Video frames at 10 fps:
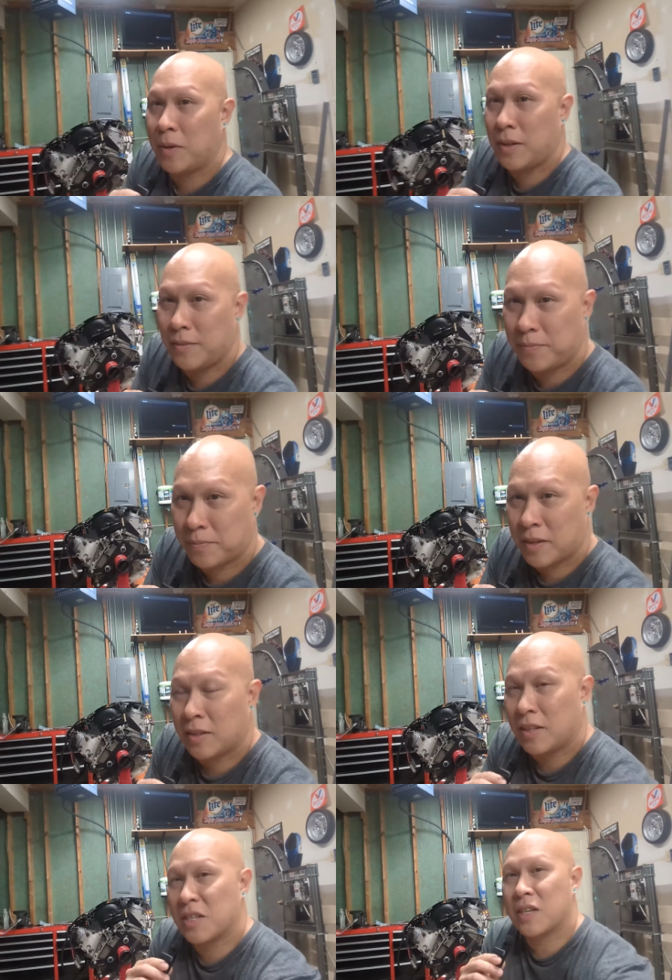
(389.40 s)
But
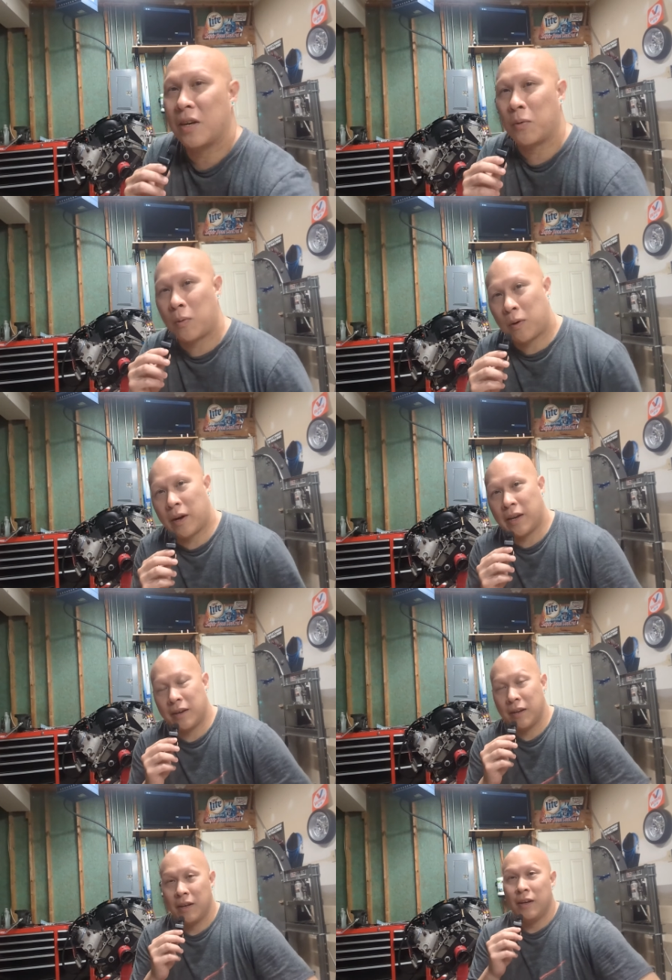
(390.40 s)
this is kind of where we're at.
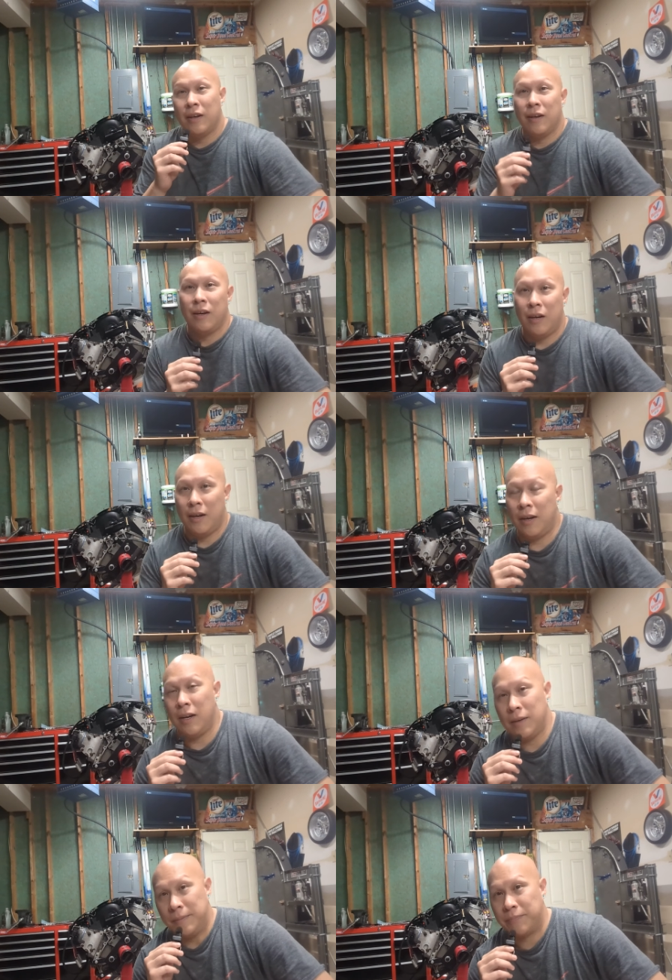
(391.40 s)

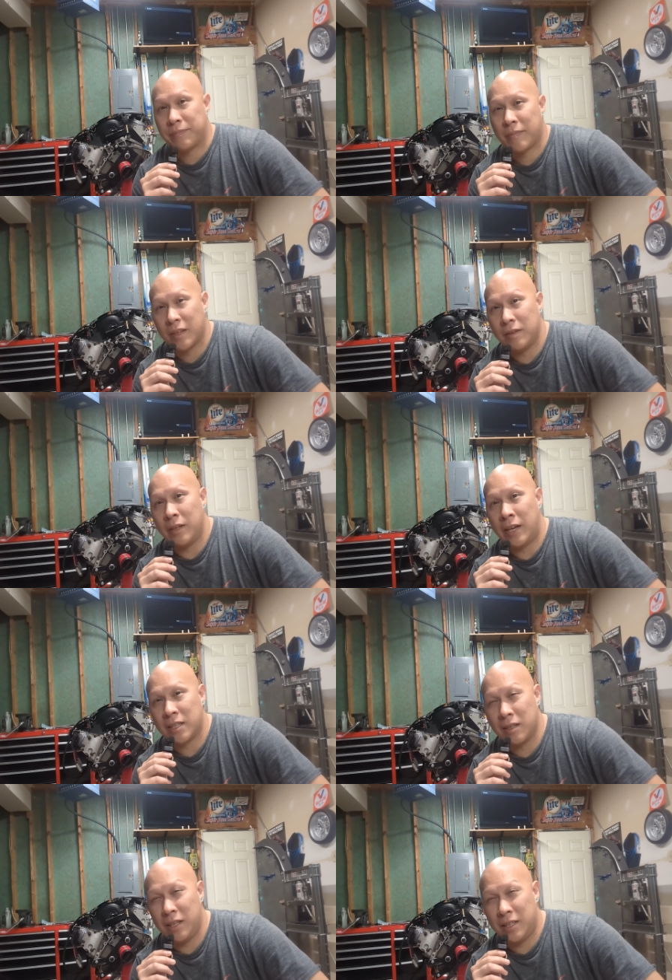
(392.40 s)
Um, the
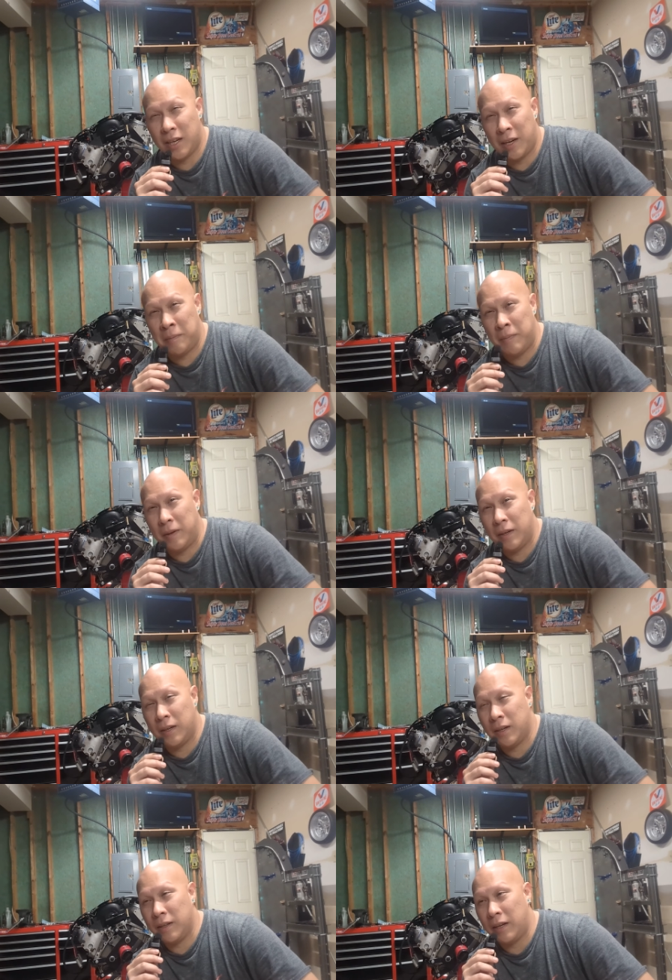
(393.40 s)
next lead time
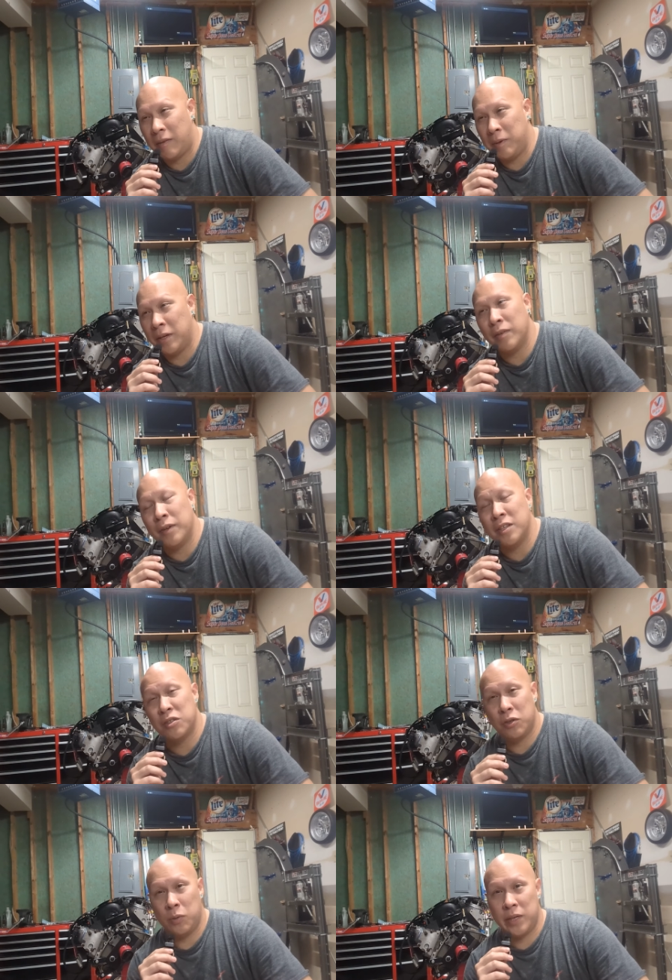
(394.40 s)
uh, that I've been given
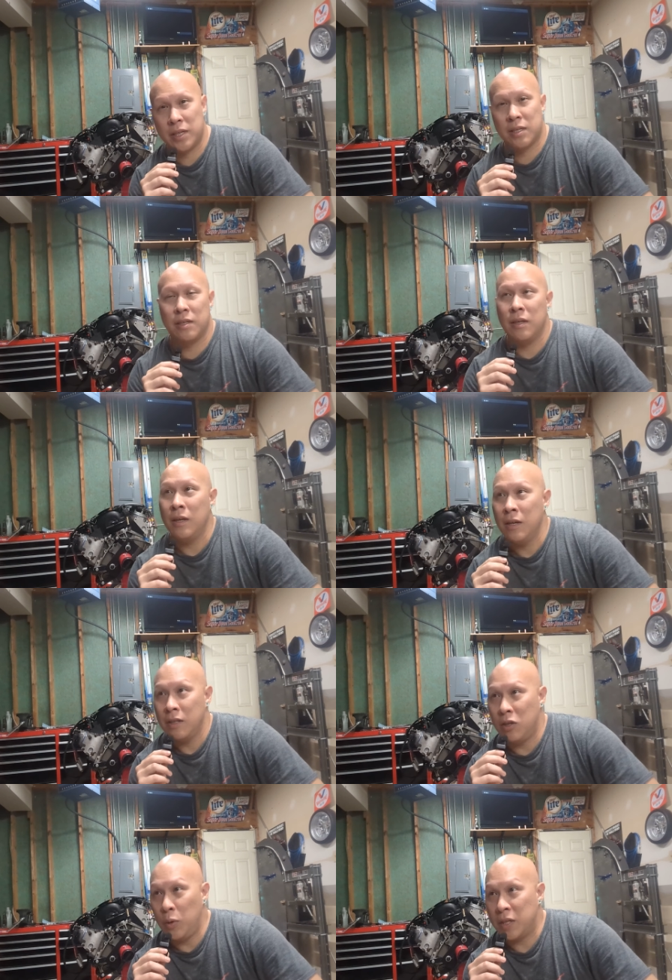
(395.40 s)
is two weeks.
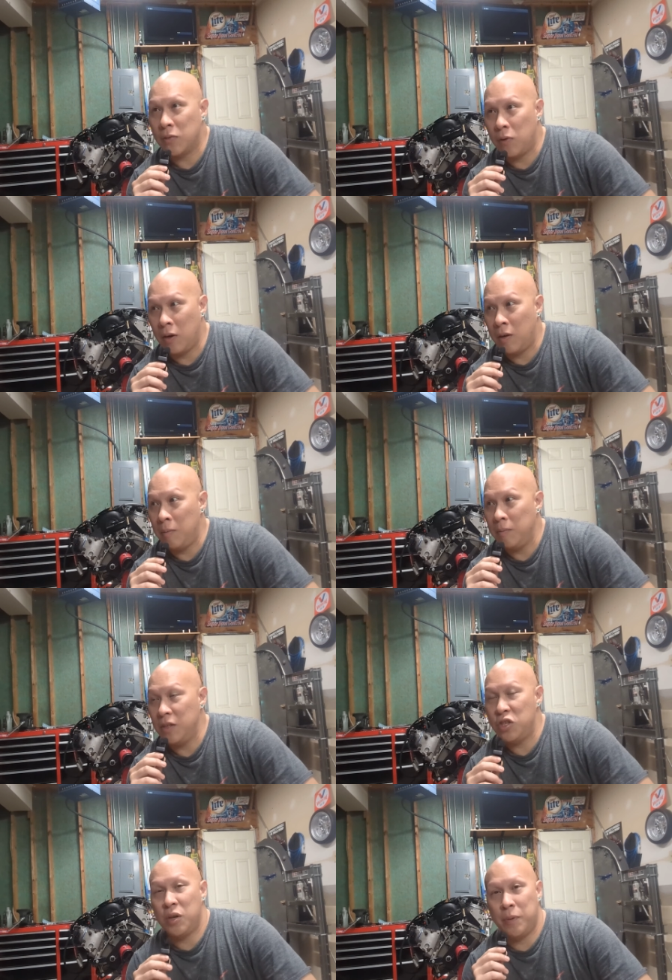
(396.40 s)
Two weeks from
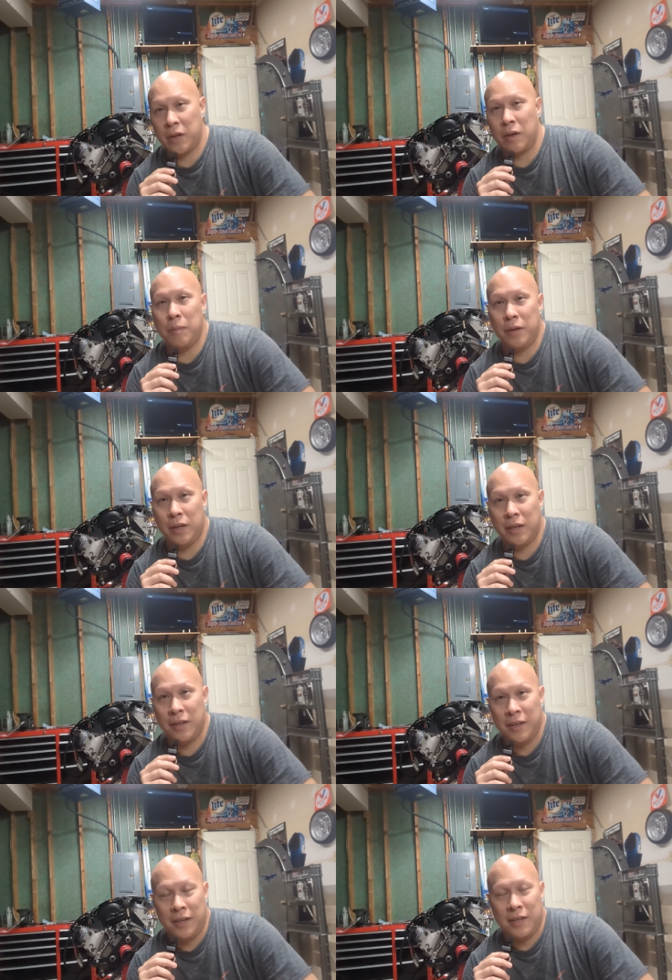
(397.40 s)
the shipping company
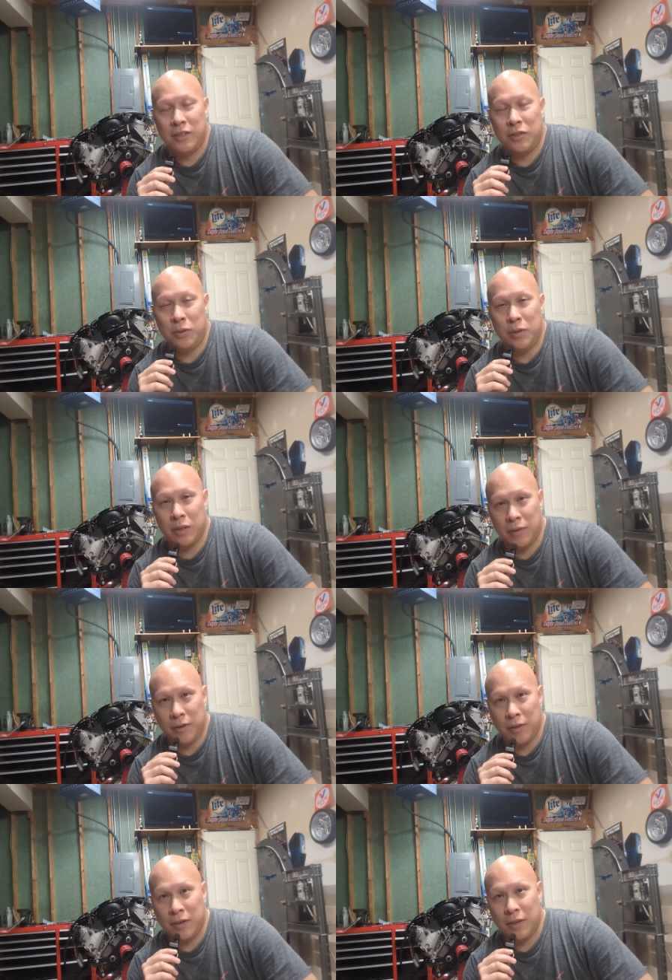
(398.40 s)
to
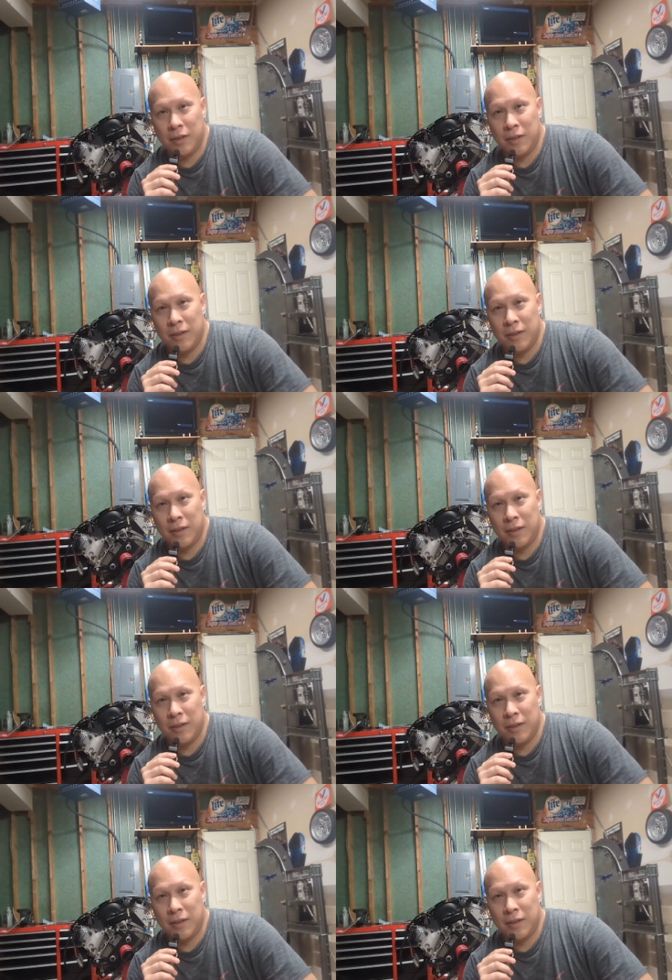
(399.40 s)
deliver